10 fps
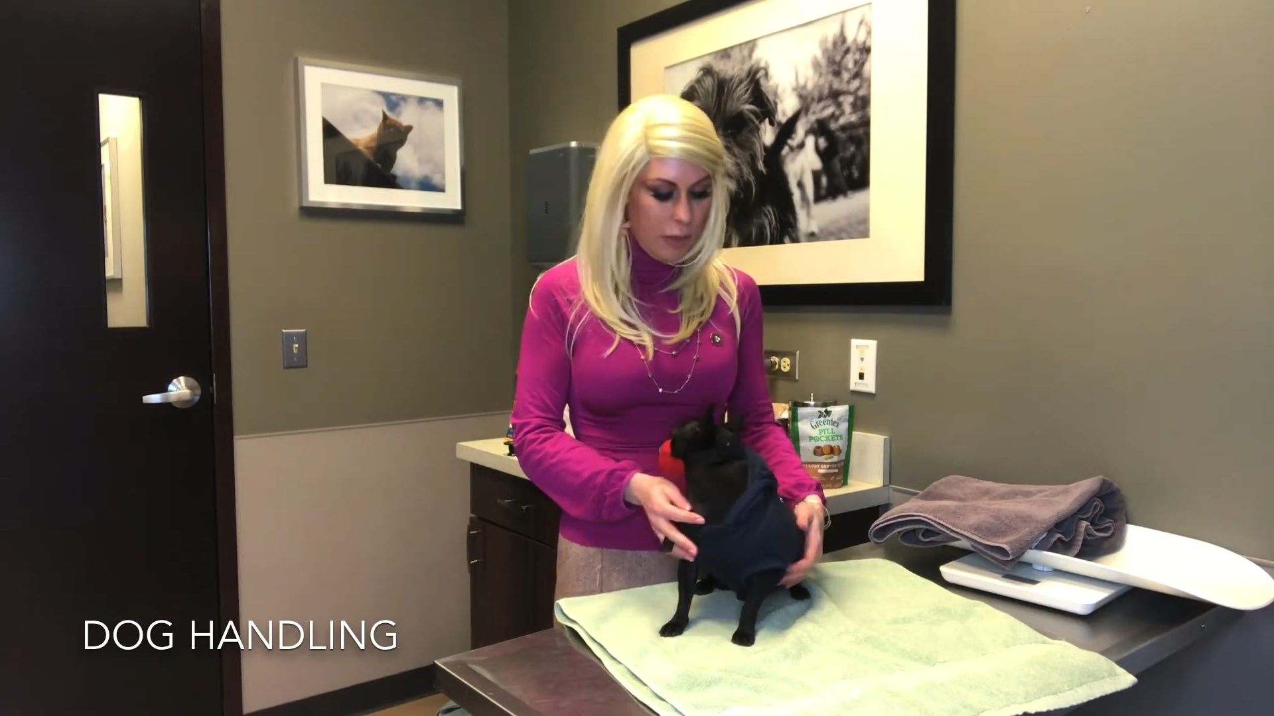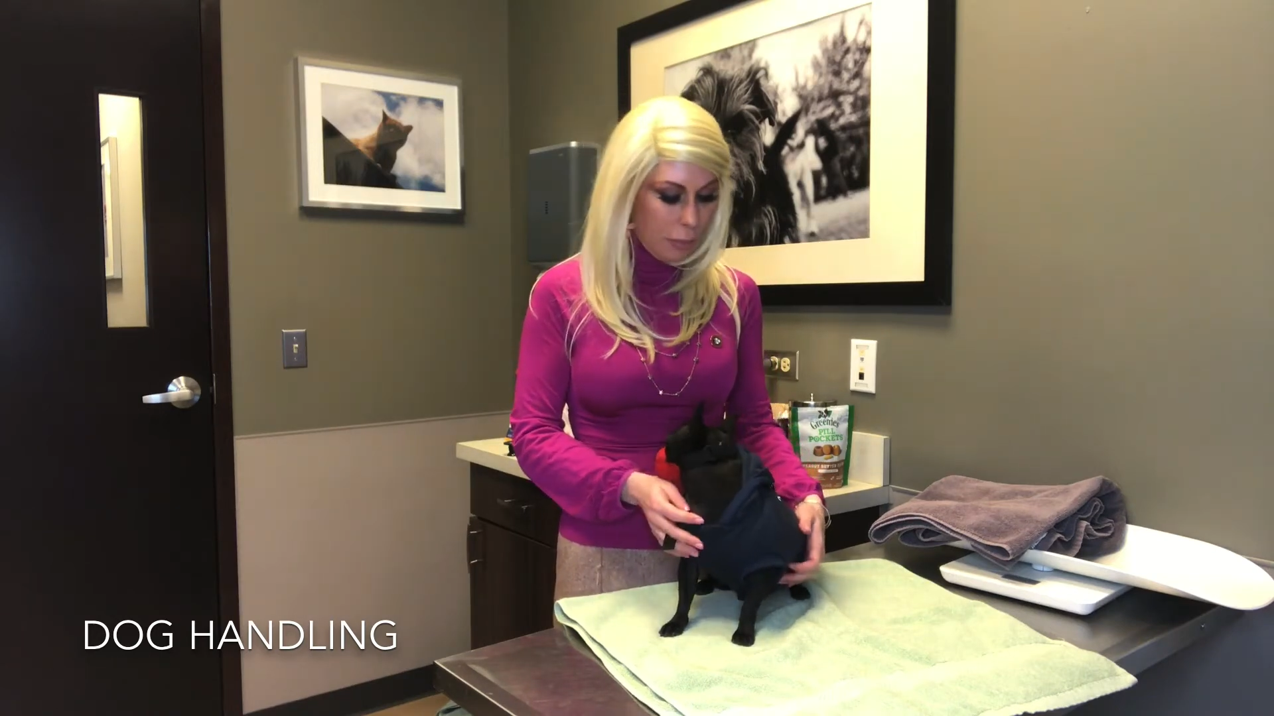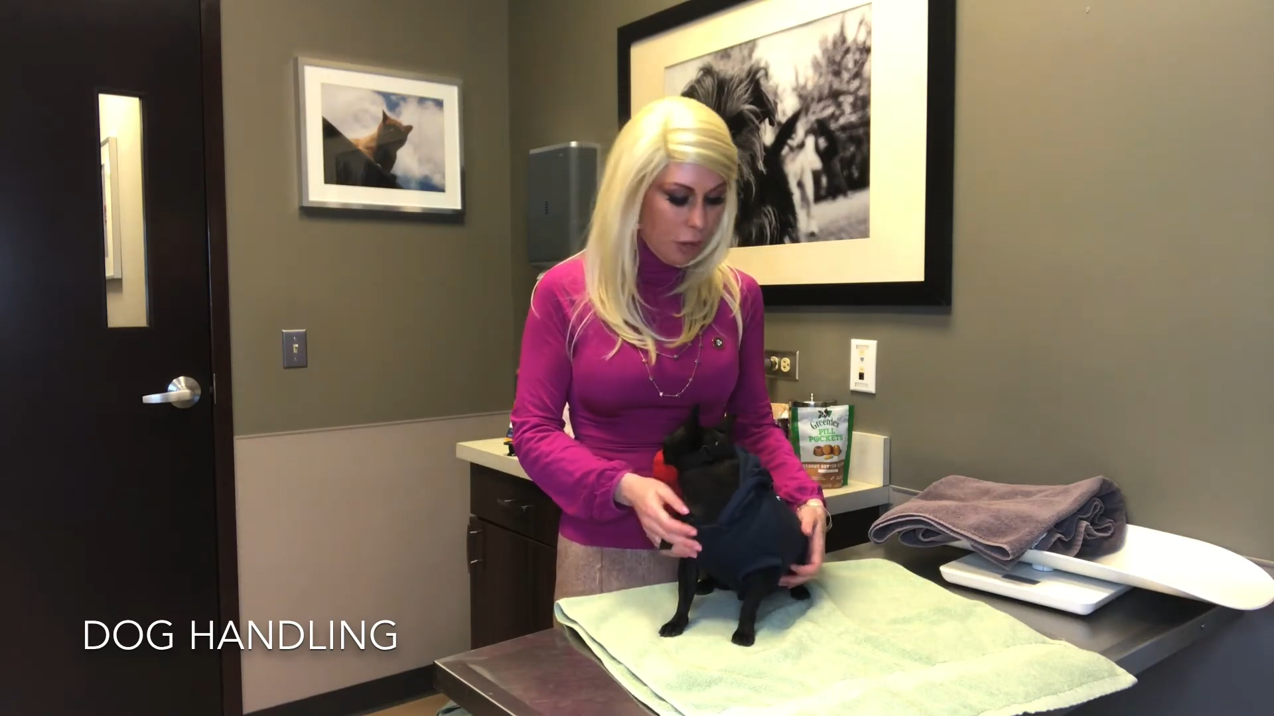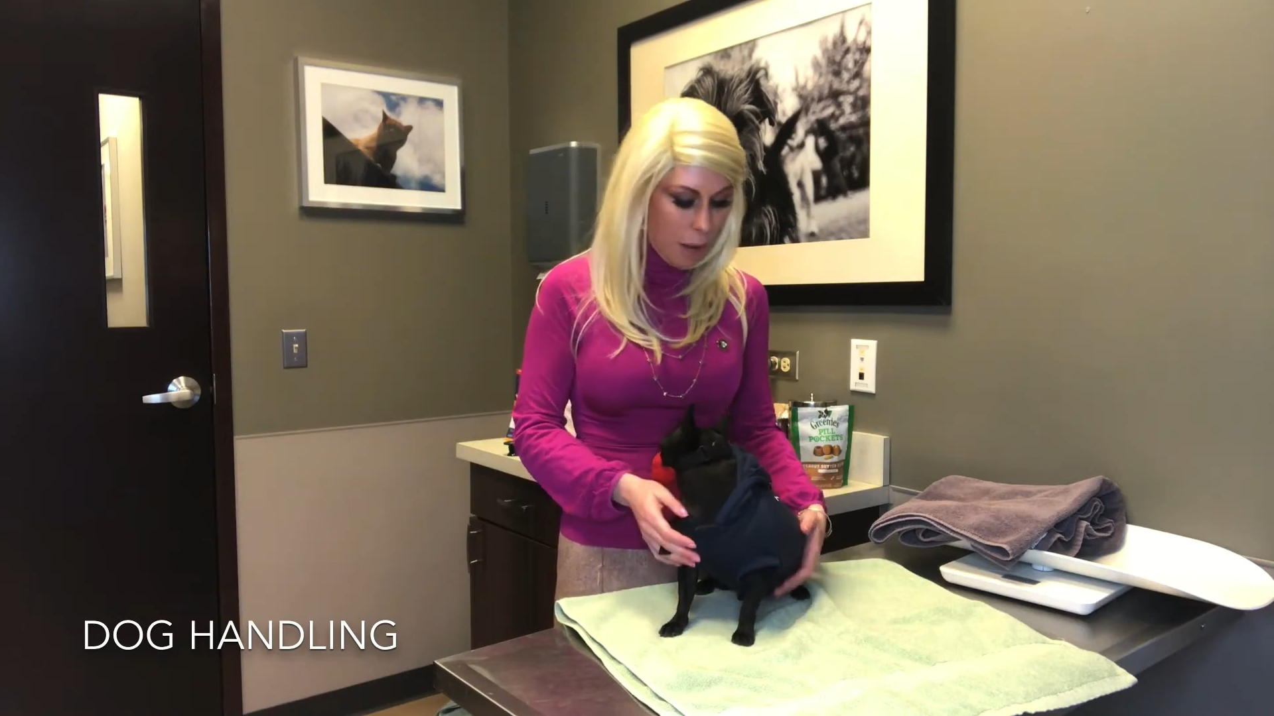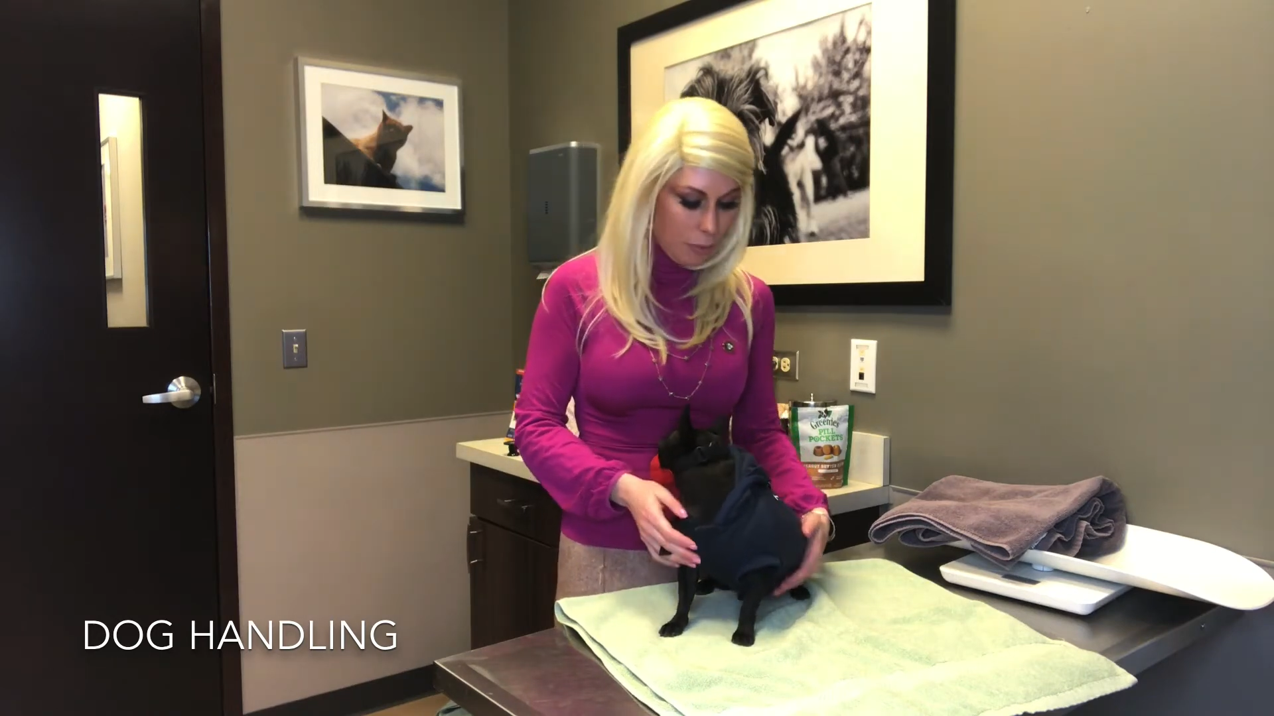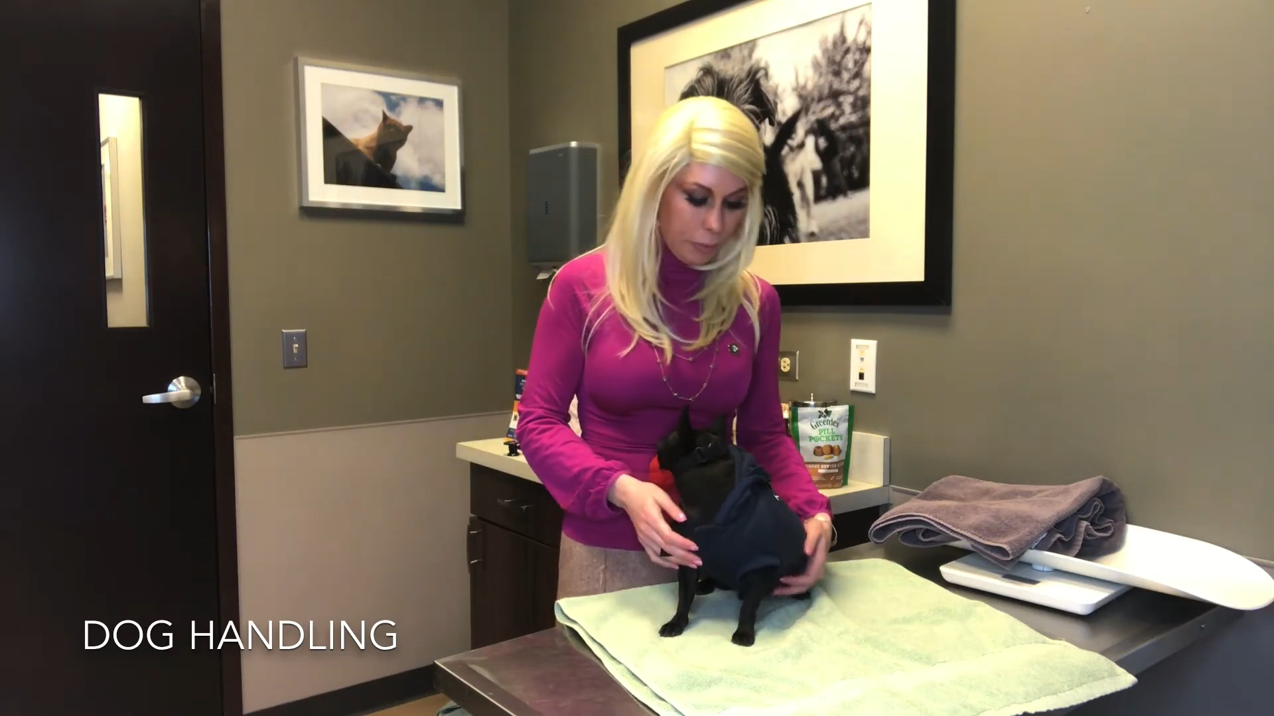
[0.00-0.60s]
proper